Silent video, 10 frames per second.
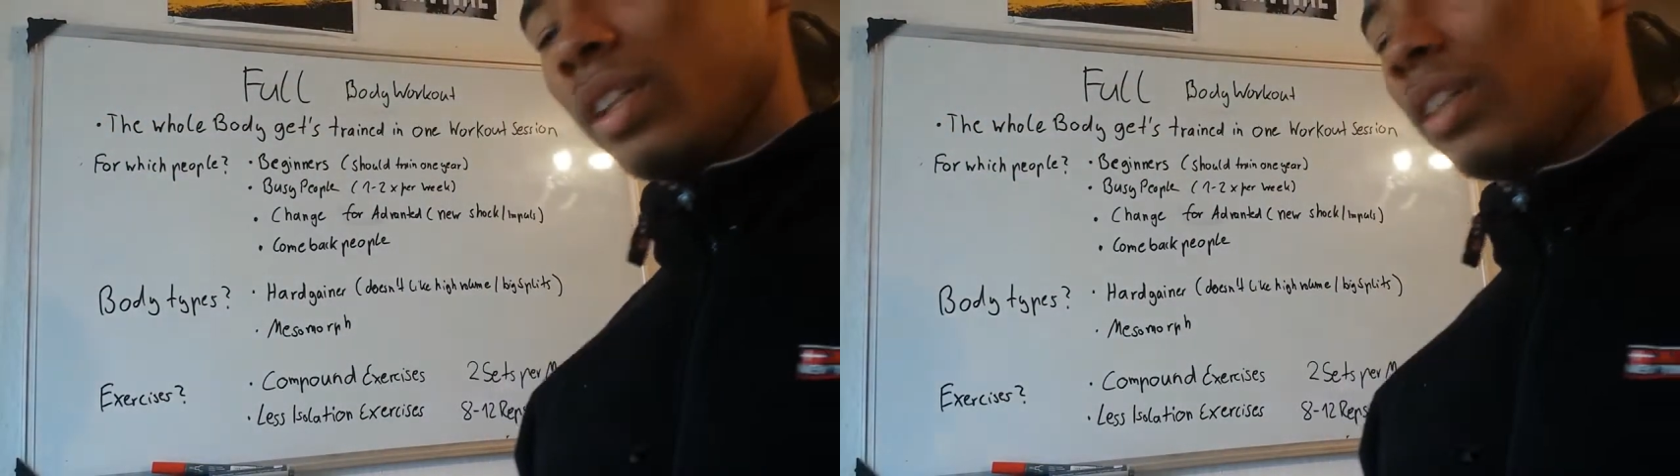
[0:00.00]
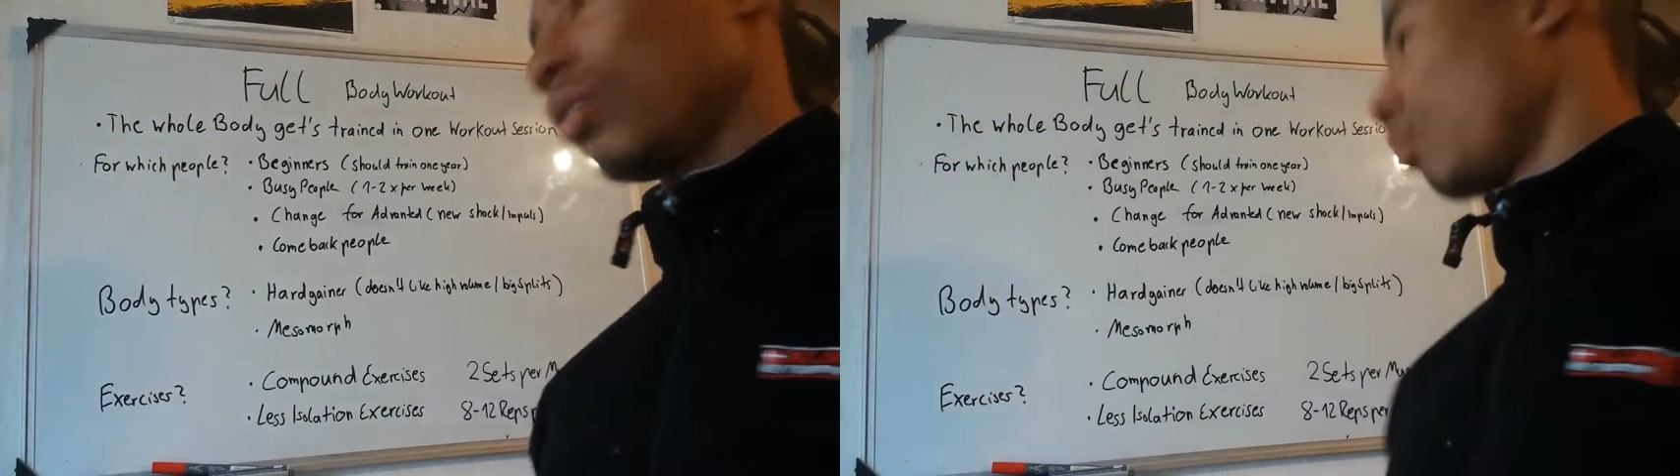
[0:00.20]

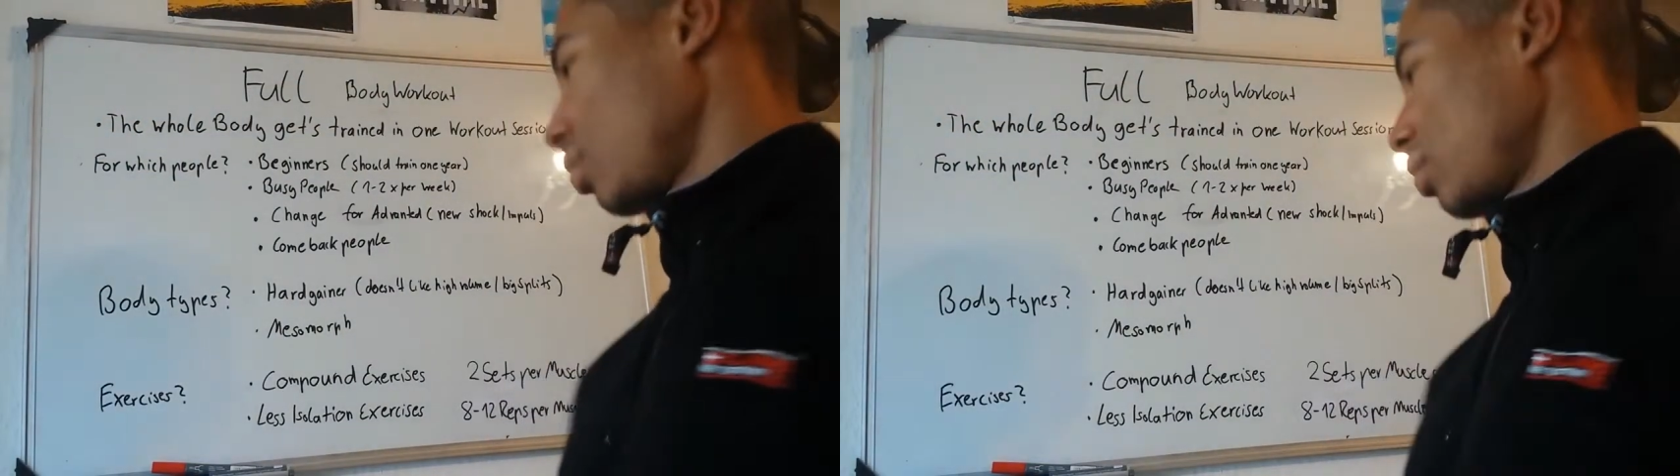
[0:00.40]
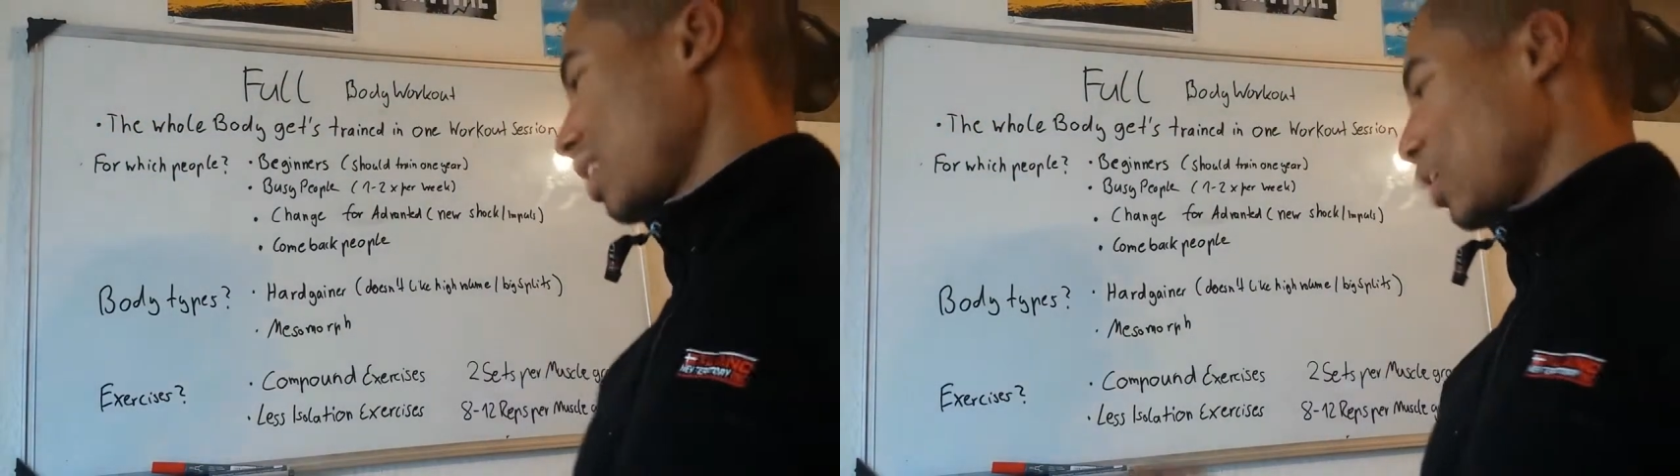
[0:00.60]
on
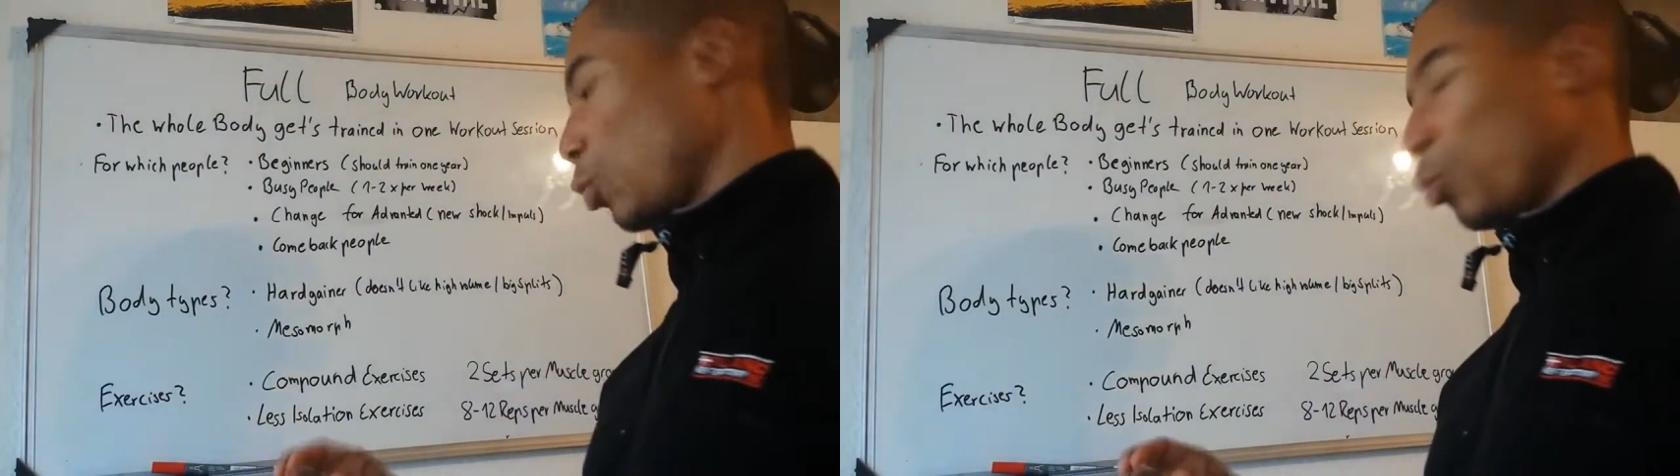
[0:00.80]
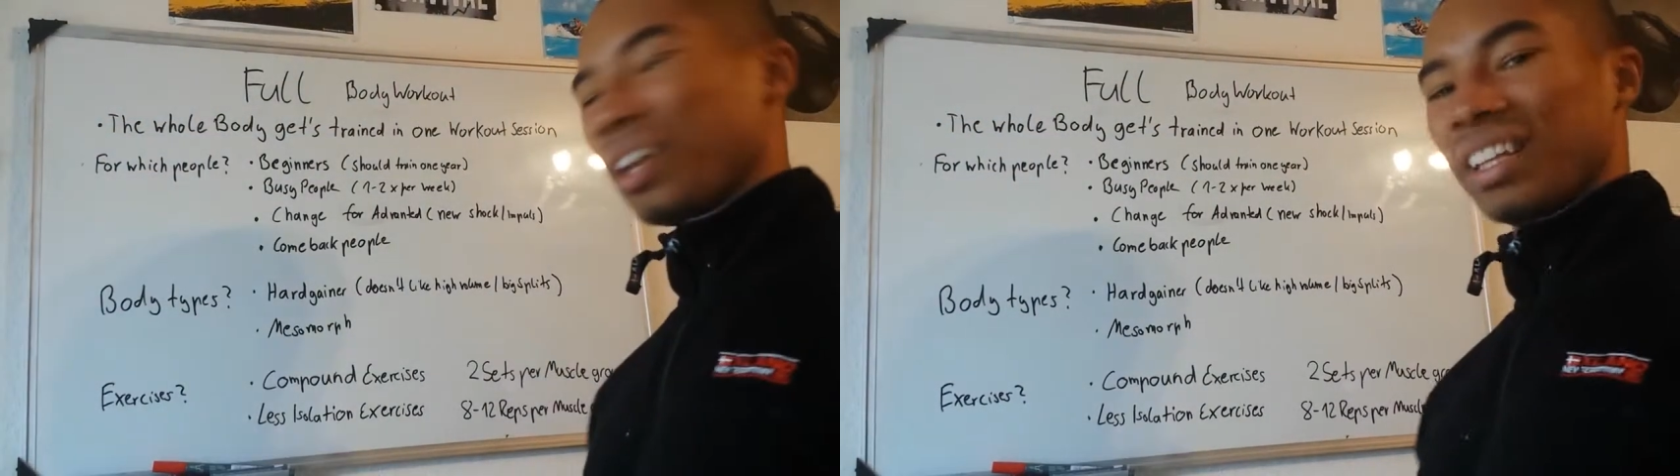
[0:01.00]

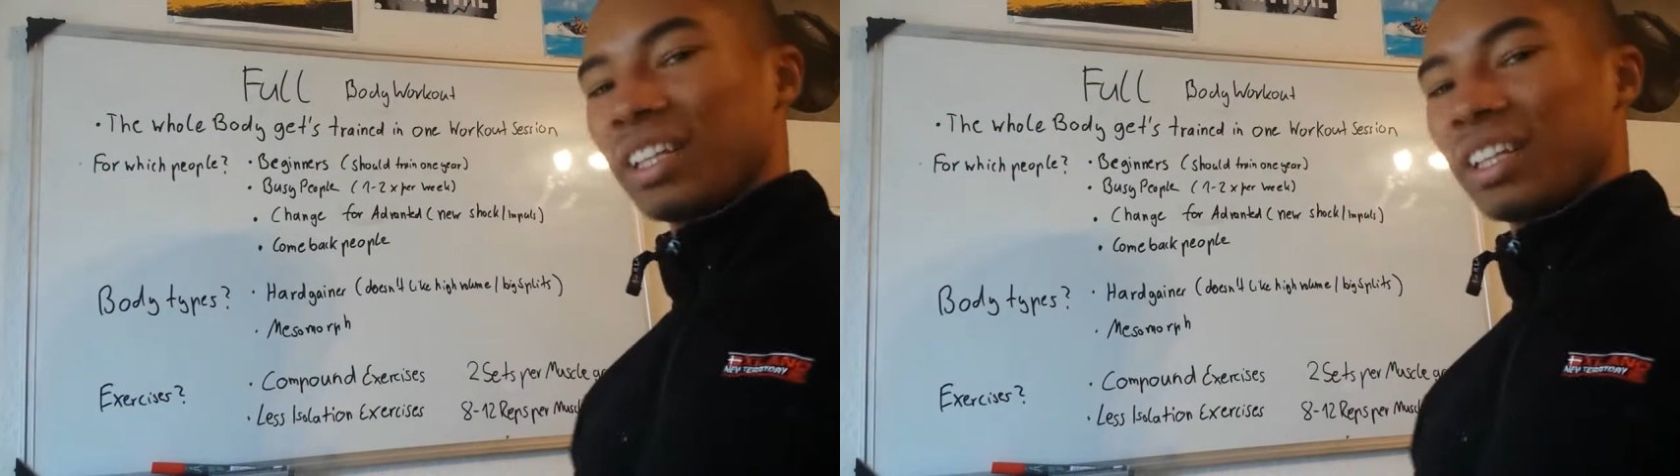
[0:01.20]
really on